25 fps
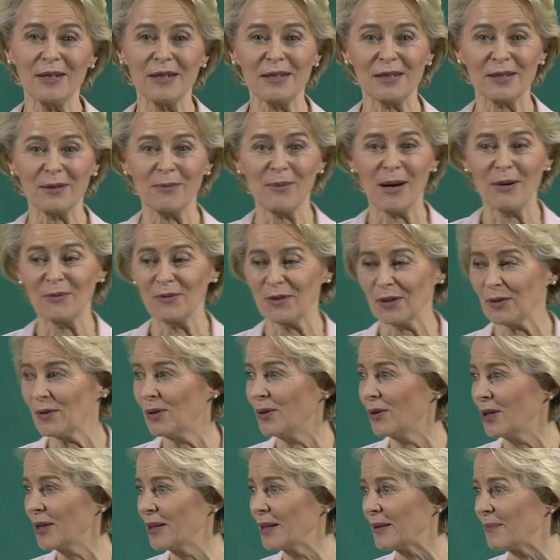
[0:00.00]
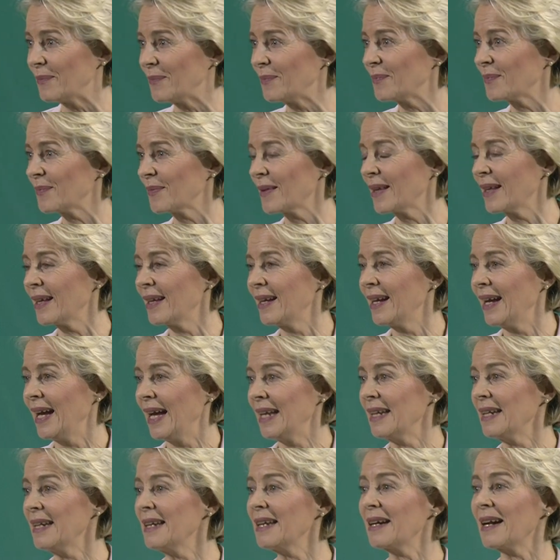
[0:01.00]
is around the corner.
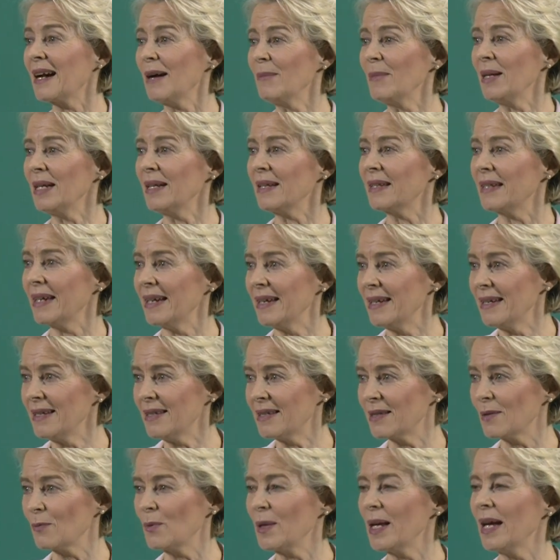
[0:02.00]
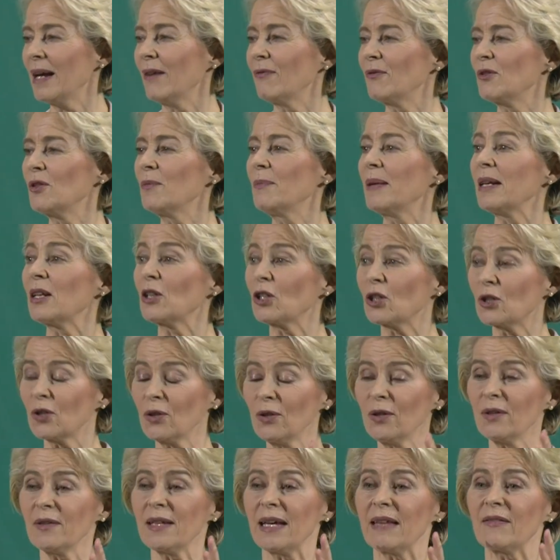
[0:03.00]
And in the coming days, we have to make
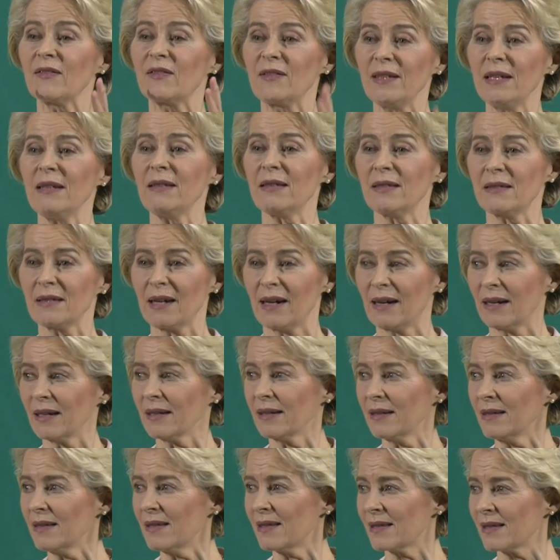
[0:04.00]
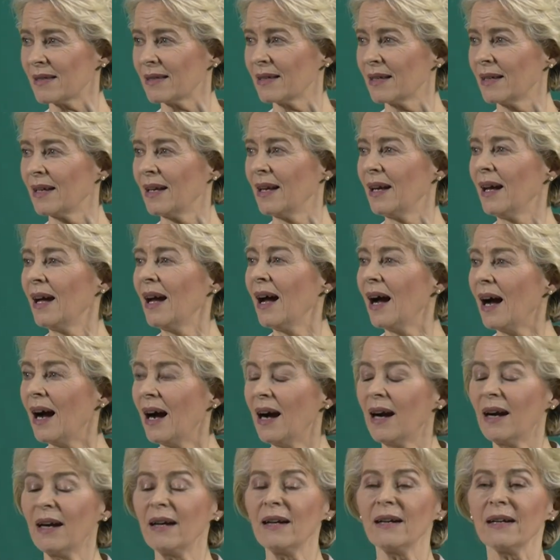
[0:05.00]
sure that these targets
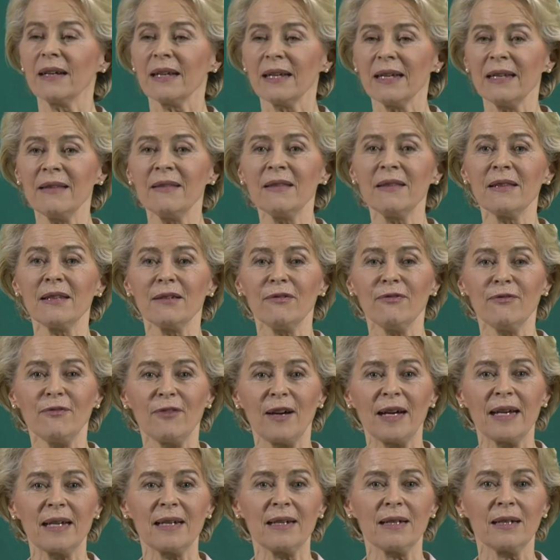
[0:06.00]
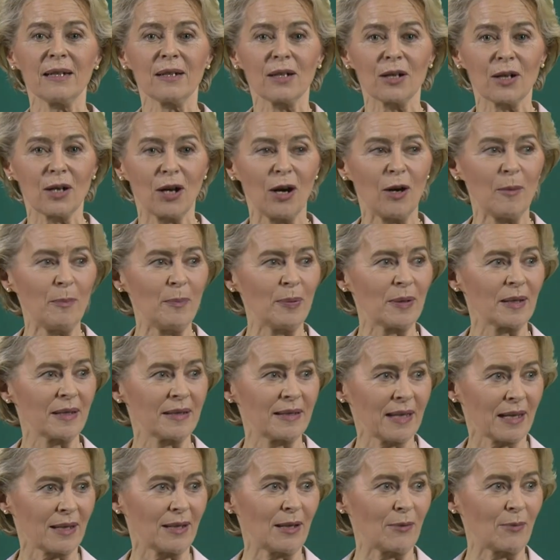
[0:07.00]
are in the final COP
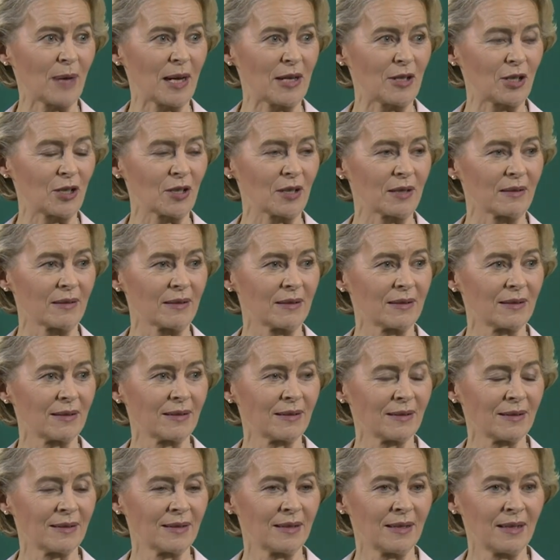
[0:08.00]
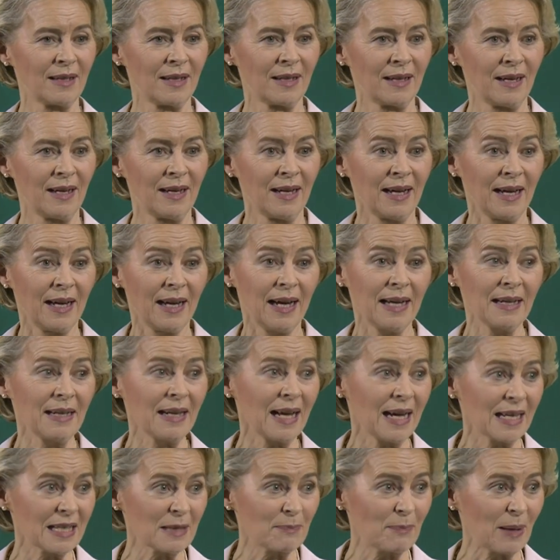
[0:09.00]
declaration. And
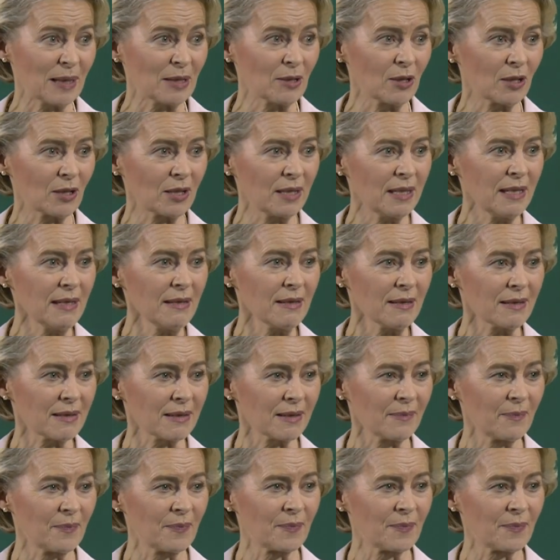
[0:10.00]
last but not least,